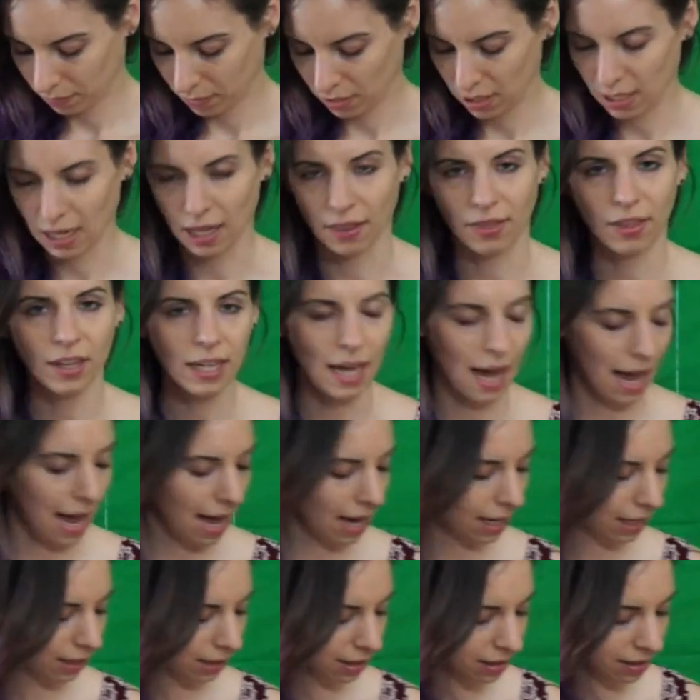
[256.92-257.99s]
Yeah, I think
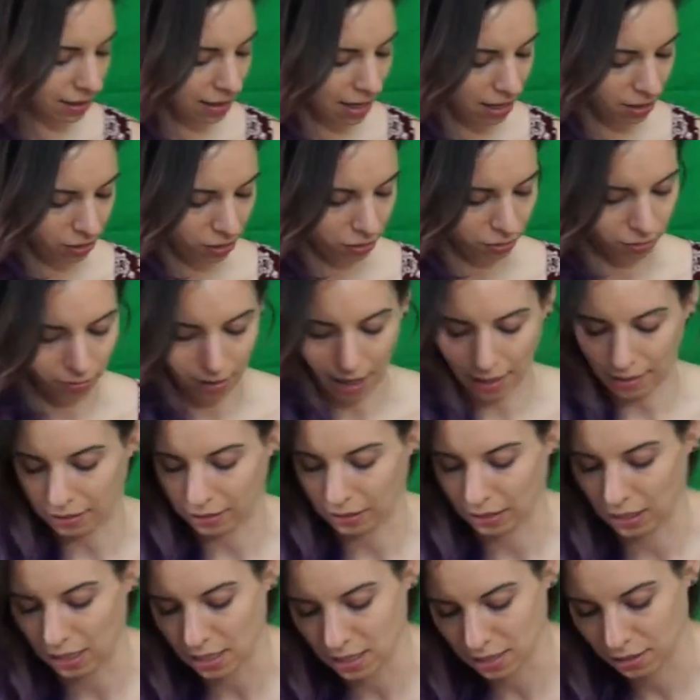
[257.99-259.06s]
adding the scent
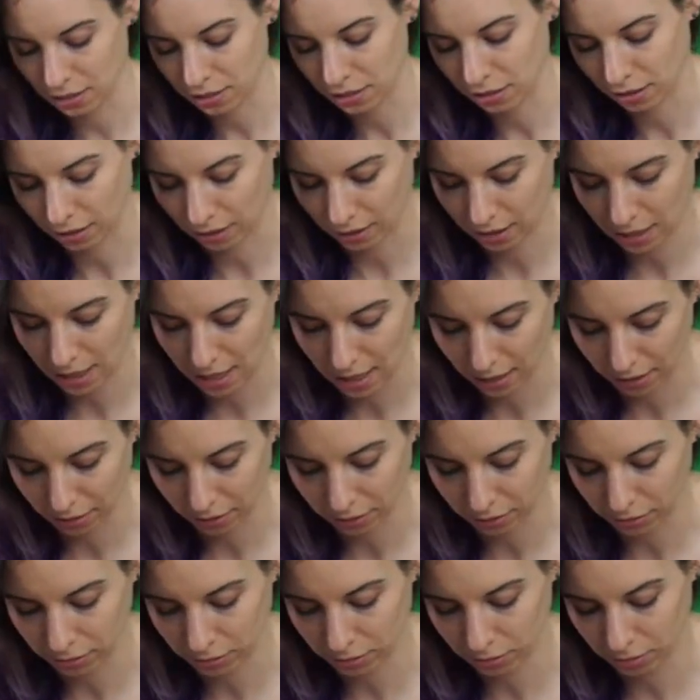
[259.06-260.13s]
directly into the
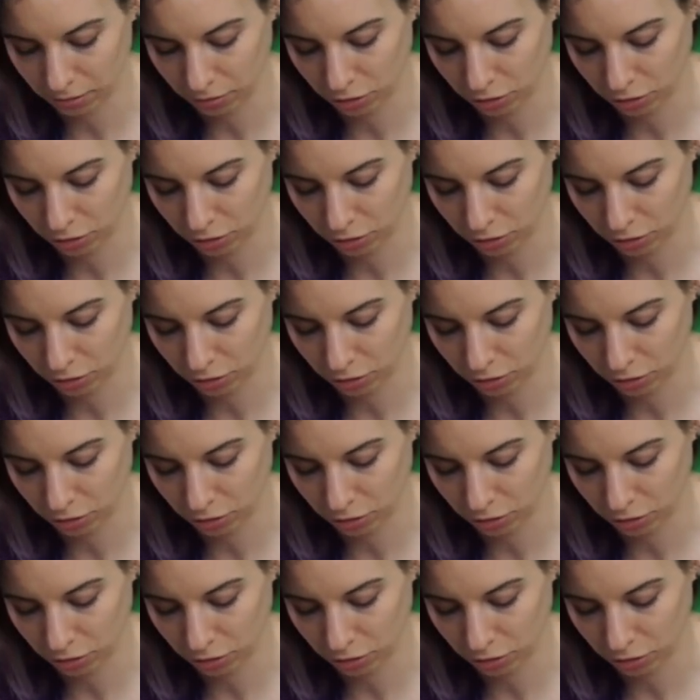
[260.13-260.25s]
candle